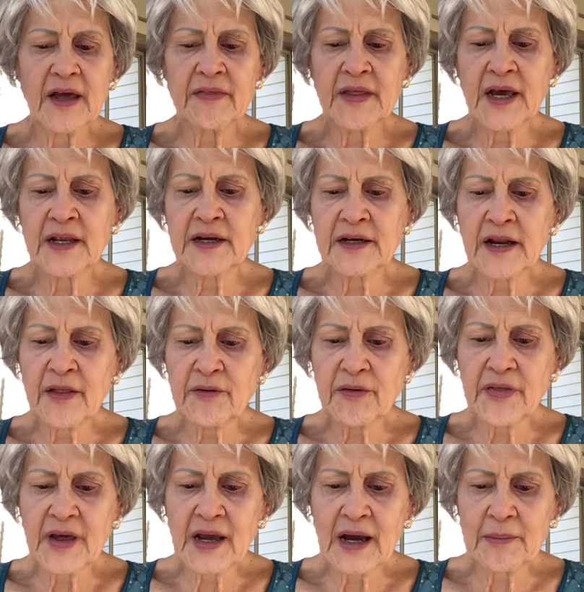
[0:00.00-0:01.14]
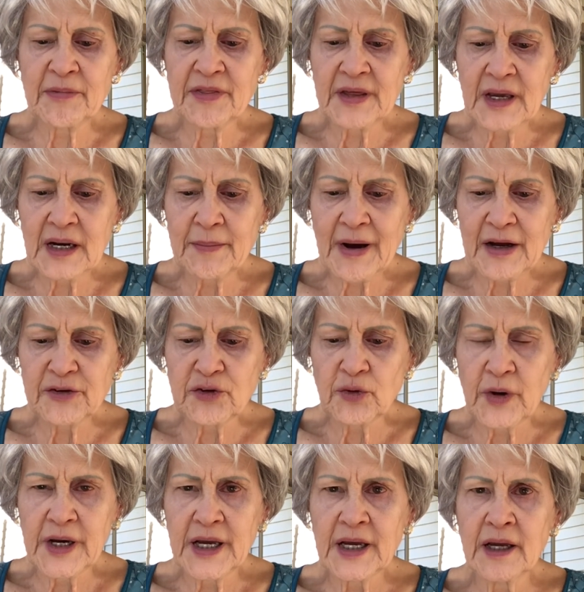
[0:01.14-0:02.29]
And then another thing I'm thinking about
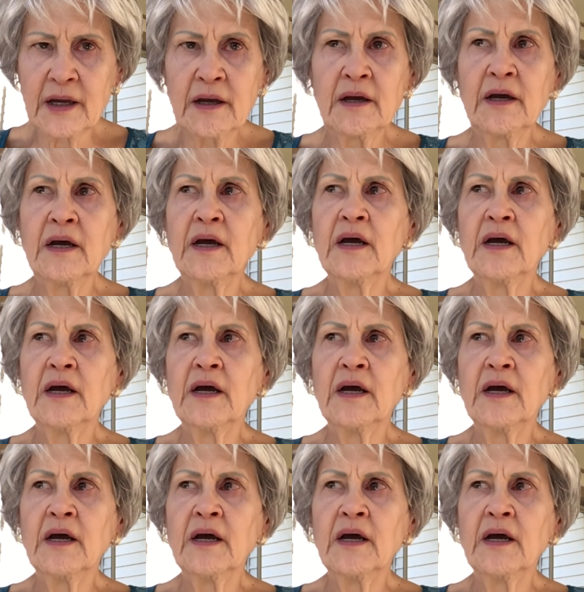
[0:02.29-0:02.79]
doing,